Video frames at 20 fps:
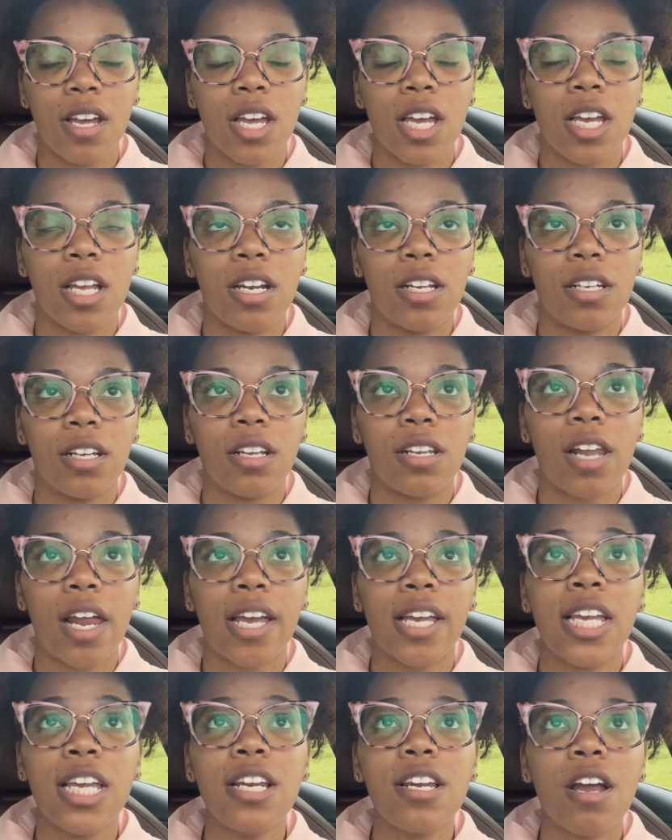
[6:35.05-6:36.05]
He
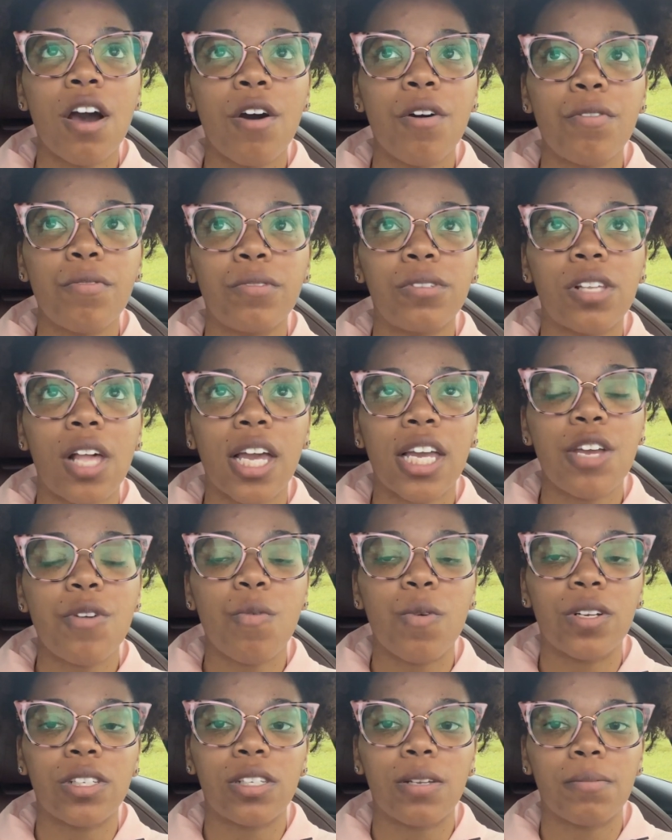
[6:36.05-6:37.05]
knows, like, he
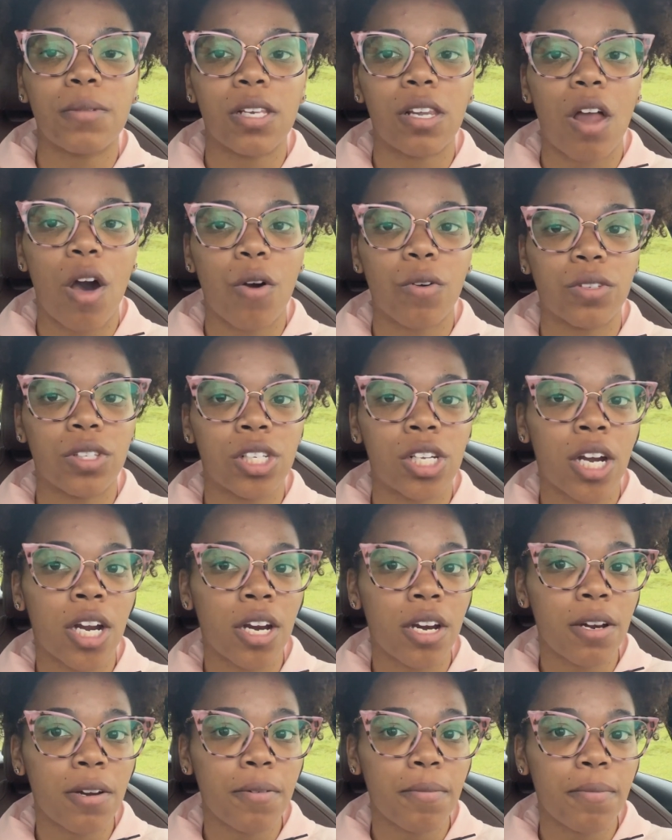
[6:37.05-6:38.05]
wants something long
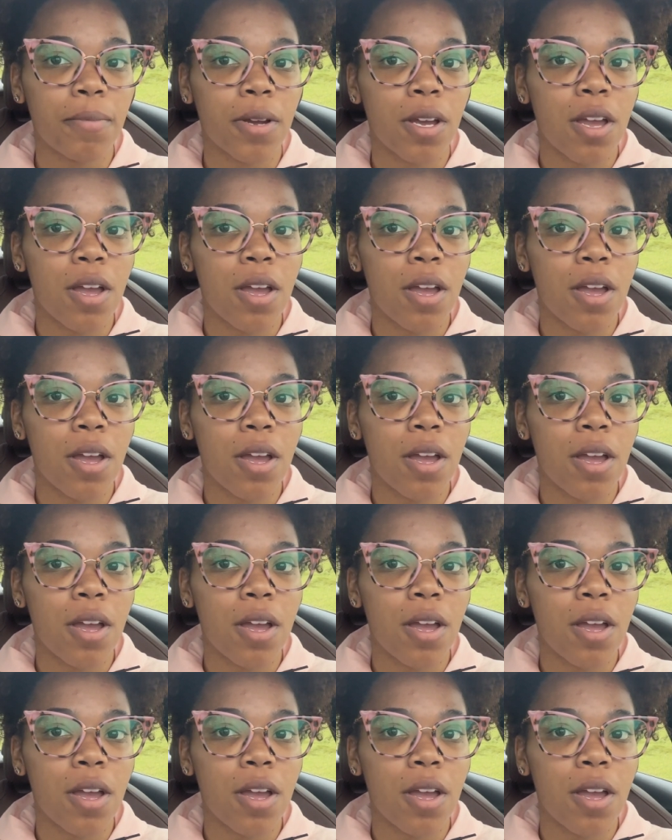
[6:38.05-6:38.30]
term,